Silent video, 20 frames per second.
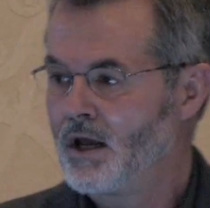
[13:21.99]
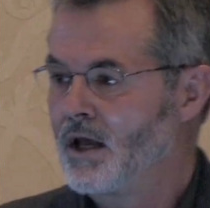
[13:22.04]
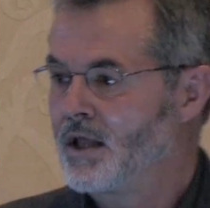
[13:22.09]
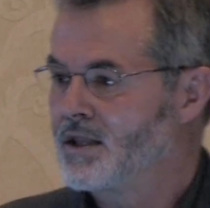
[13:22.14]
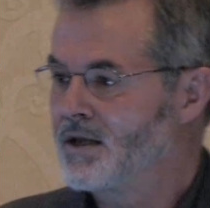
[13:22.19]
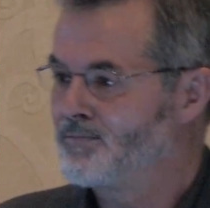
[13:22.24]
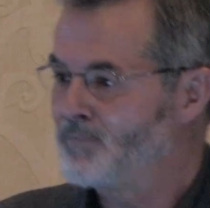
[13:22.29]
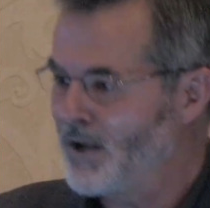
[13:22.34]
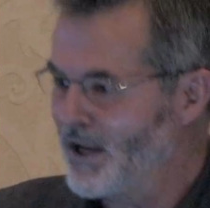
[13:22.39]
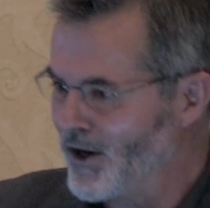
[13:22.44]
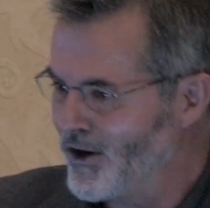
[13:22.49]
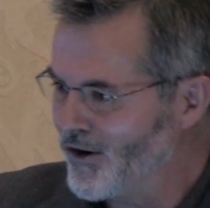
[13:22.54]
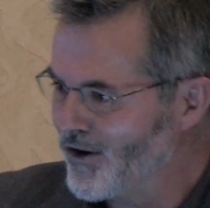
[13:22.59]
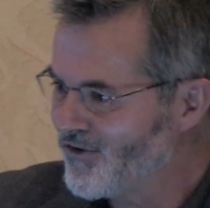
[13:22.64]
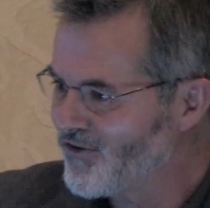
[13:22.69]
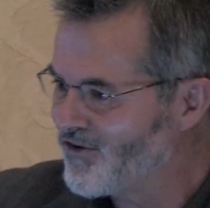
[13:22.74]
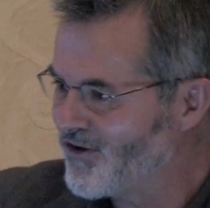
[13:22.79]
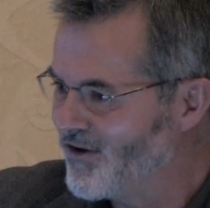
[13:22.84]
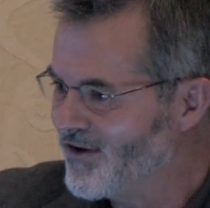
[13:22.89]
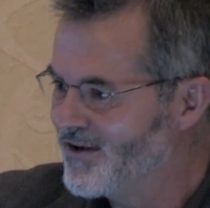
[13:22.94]
The
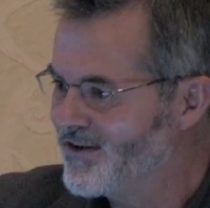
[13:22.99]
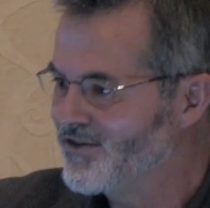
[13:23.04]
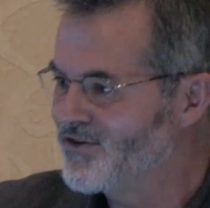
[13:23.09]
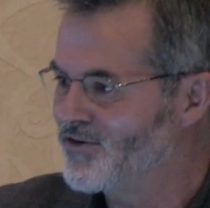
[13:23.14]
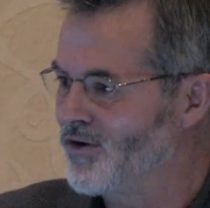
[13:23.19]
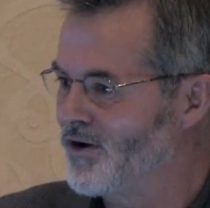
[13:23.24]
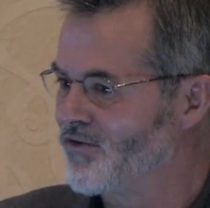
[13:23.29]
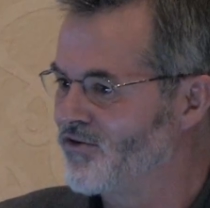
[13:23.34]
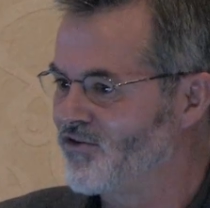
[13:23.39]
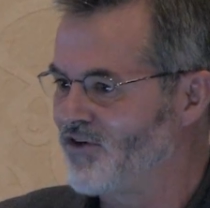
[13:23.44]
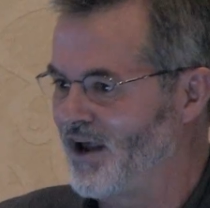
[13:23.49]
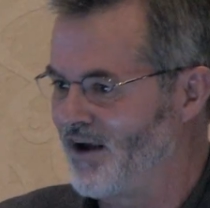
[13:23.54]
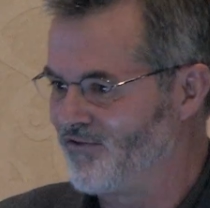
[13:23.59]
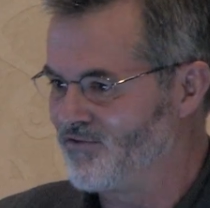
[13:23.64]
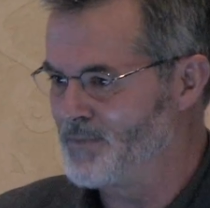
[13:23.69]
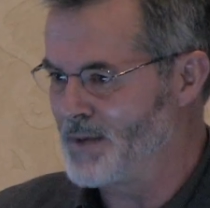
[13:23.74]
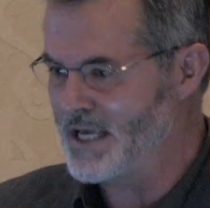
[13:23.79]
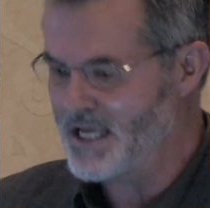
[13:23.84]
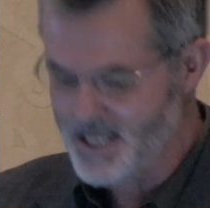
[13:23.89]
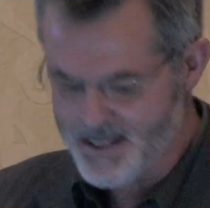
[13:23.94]
peers sort of saved
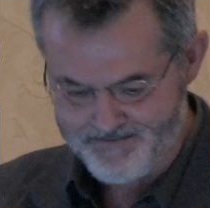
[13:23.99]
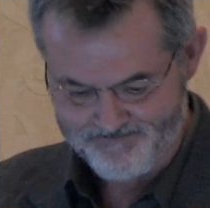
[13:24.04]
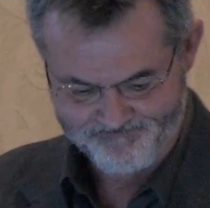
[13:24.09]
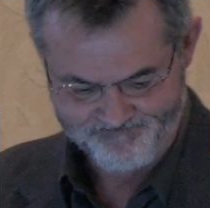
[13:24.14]
me.